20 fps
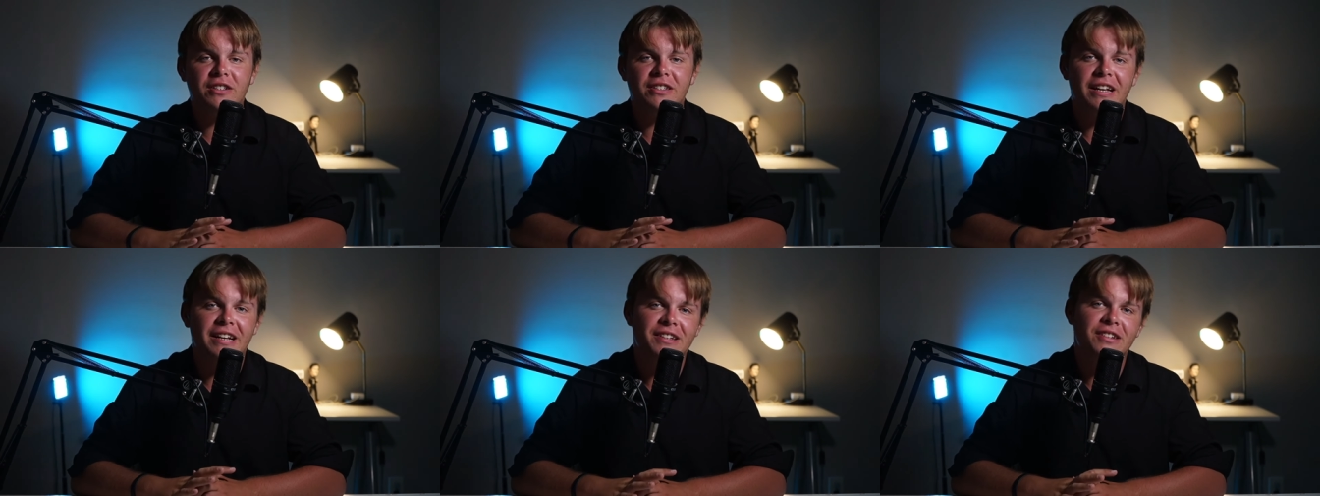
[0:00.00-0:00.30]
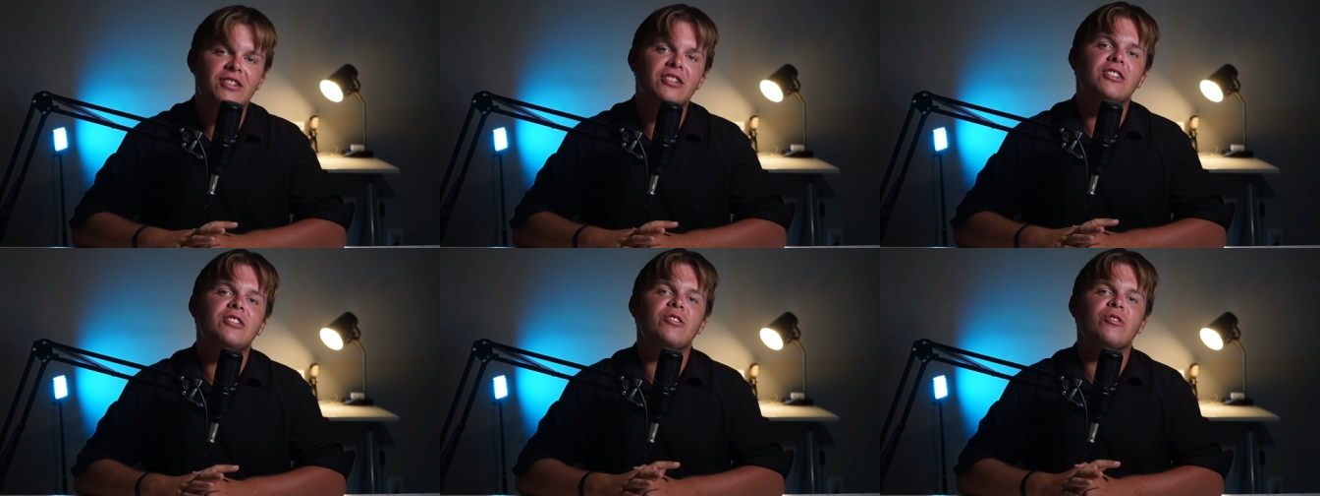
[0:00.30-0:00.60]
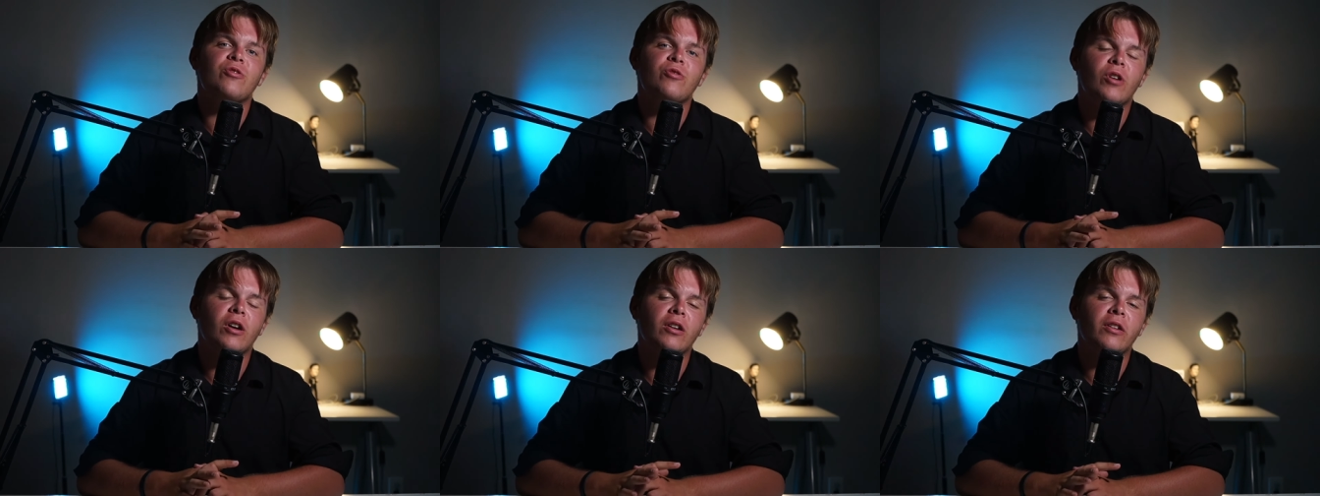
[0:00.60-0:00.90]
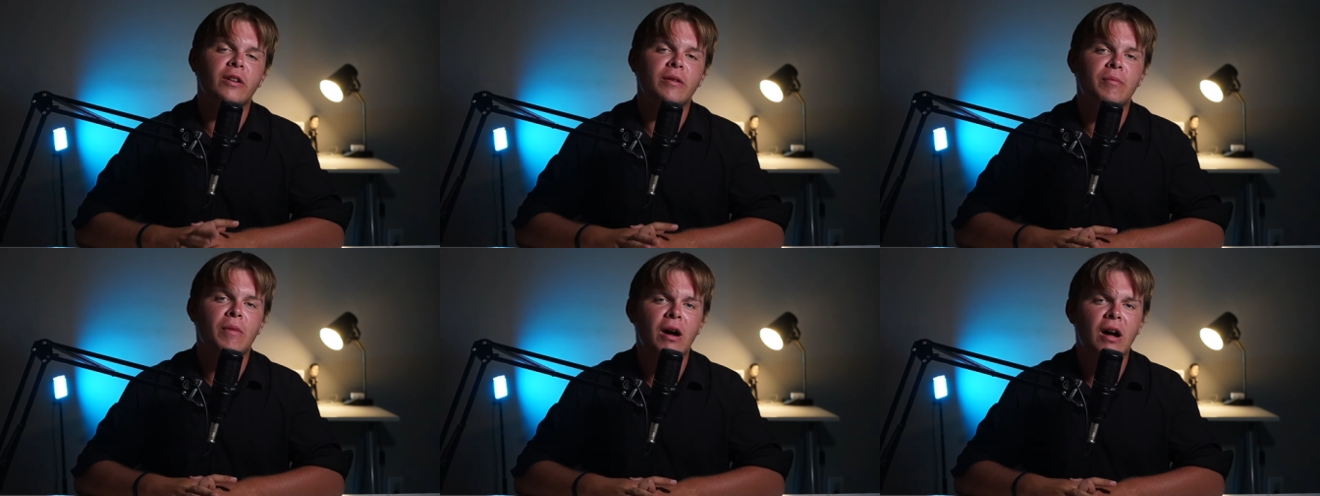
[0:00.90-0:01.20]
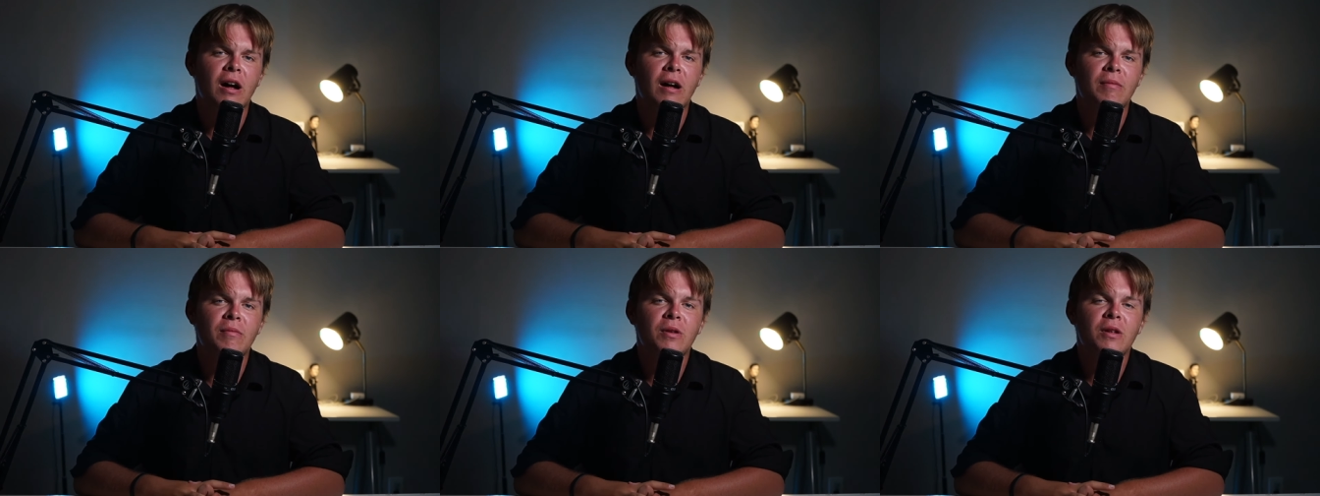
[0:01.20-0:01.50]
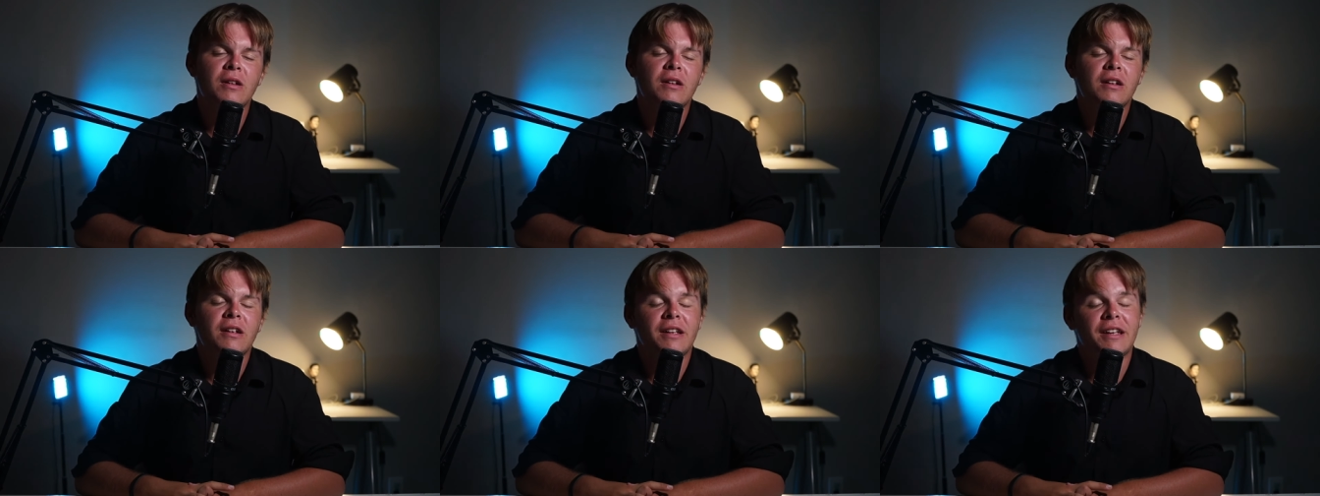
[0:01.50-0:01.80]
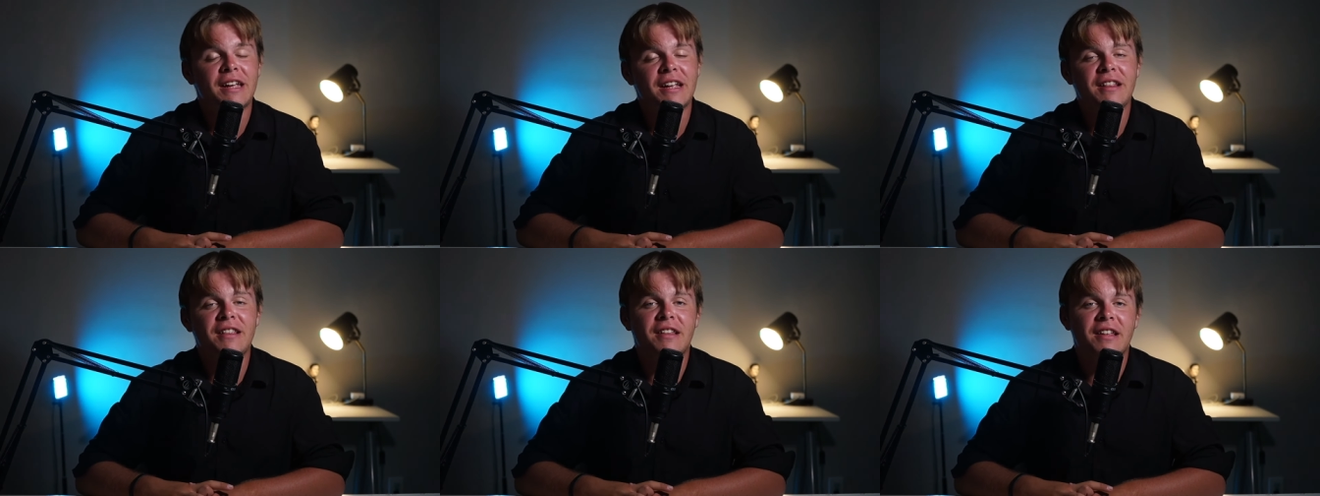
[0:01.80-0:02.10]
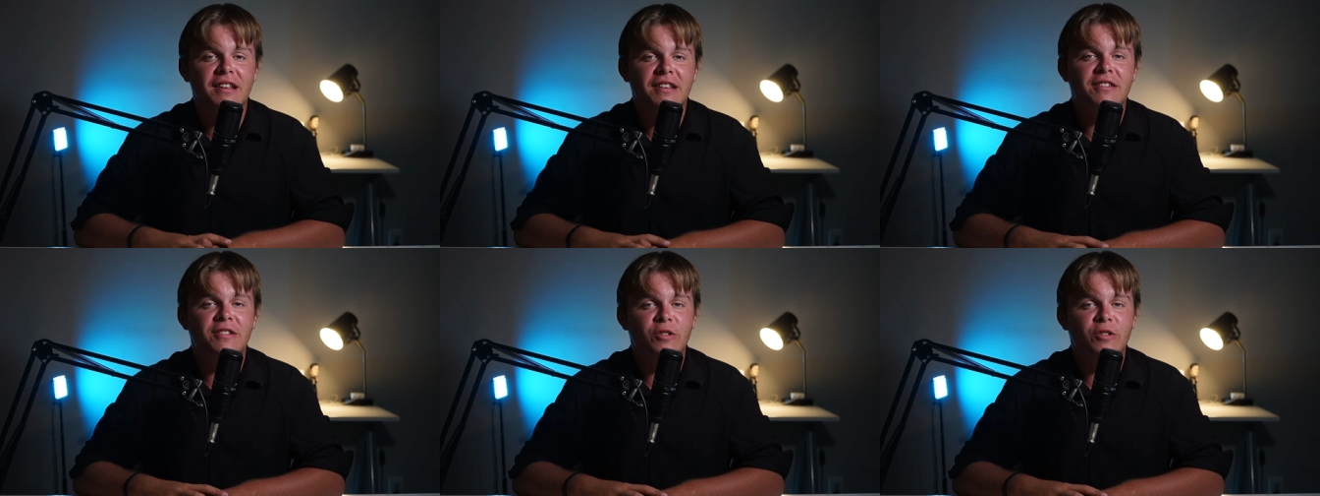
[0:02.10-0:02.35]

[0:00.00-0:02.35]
as she's a struggling mom in this